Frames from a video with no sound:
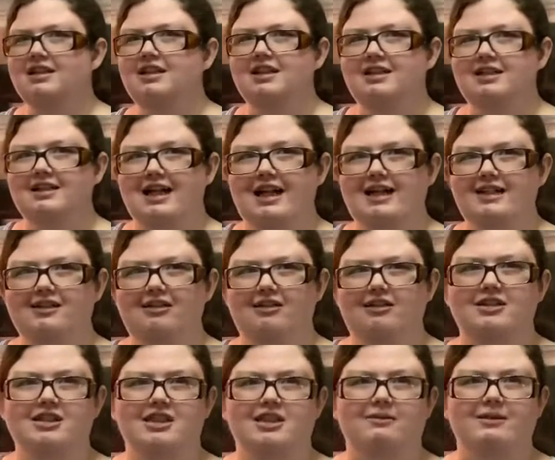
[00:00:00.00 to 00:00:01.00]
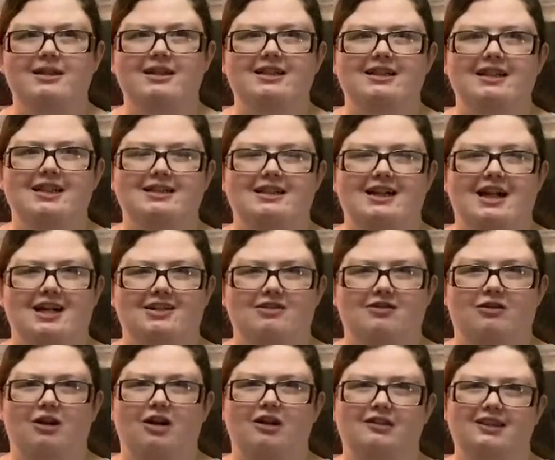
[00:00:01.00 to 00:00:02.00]
that is a place where we can get the actual
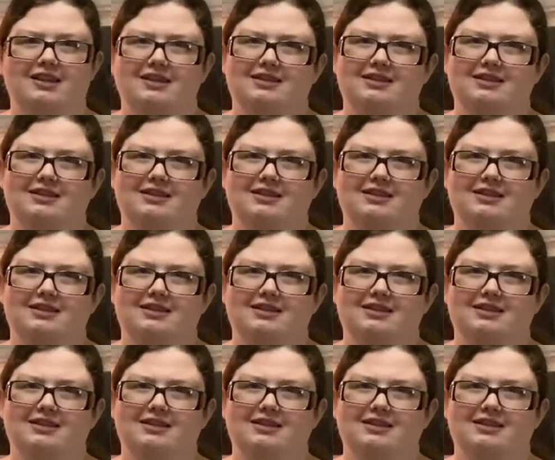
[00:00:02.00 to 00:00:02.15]
garlic.